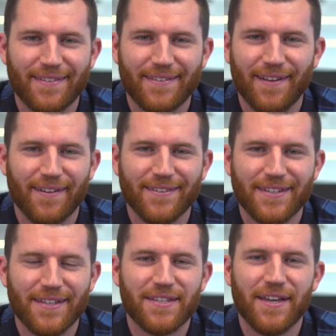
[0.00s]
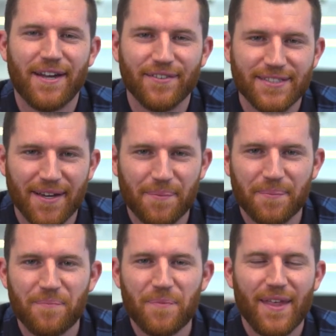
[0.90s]
No, it's a hit every time.
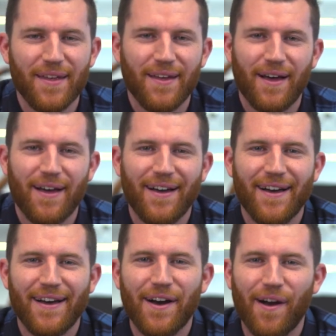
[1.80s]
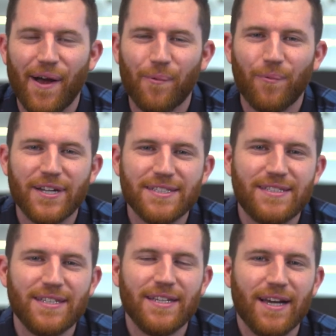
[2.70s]
All right, what is
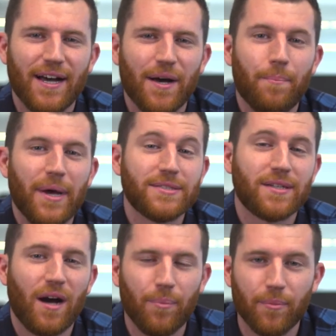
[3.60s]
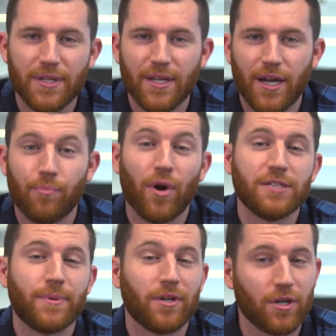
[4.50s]
the best compliment that a
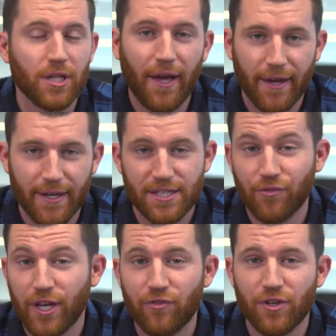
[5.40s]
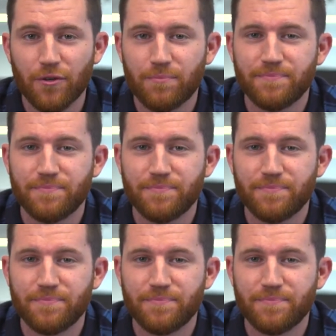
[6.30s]
prospect or client has ever given you?